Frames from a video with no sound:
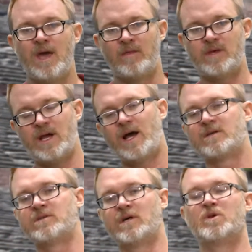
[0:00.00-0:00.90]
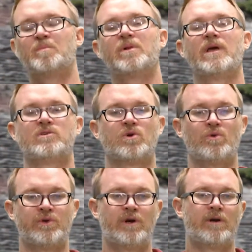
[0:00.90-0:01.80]
and then it has another
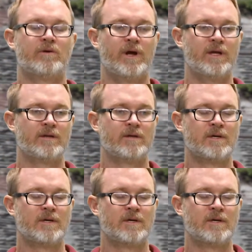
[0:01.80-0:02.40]
placeholder, right?